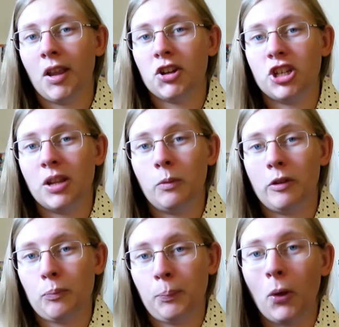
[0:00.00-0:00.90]
She
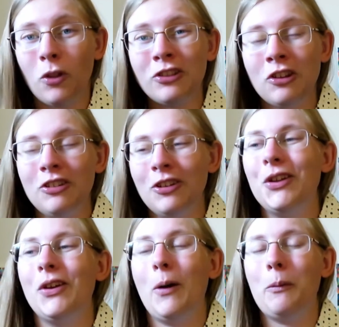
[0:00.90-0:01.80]
was pulled
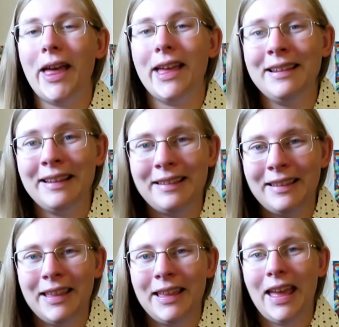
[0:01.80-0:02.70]
away
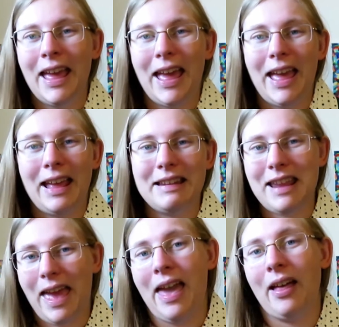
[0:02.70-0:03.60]
and
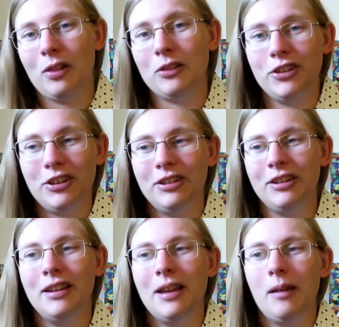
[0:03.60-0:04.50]
held
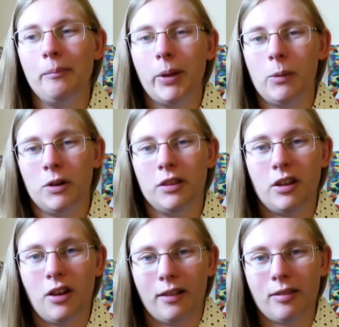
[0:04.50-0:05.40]
by one of
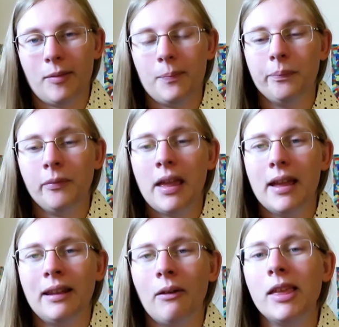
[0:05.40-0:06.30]
the gods.
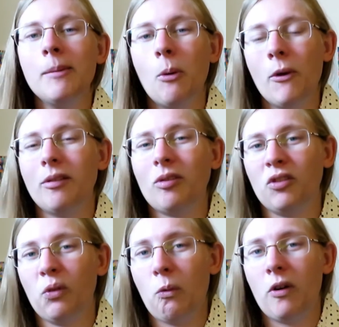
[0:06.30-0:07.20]
Now, he
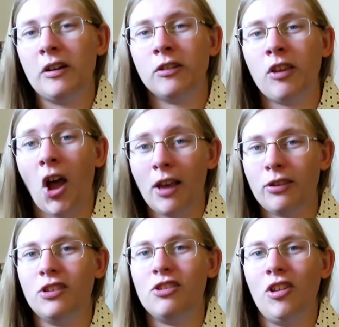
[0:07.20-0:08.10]
points towards
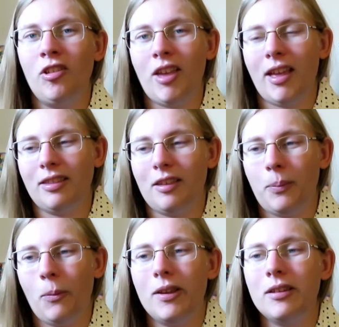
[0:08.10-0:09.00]
hostages at this
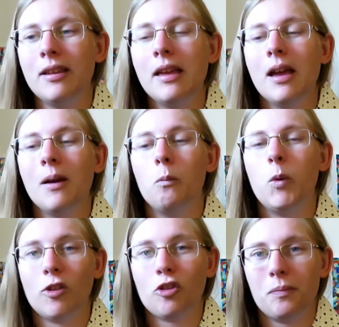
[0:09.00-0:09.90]
point,
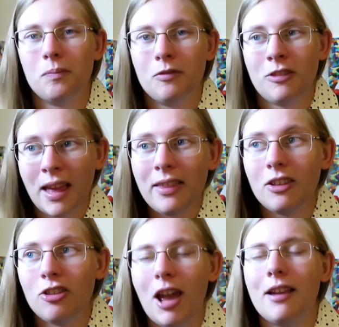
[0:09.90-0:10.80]
which
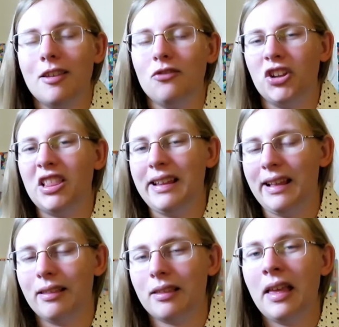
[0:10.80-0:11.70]
Sally Jackson really
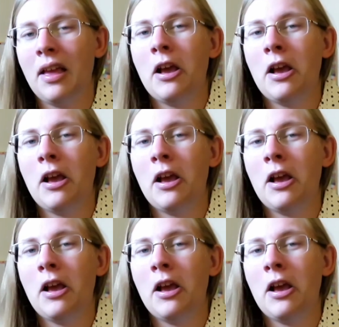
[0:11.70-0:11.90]
is.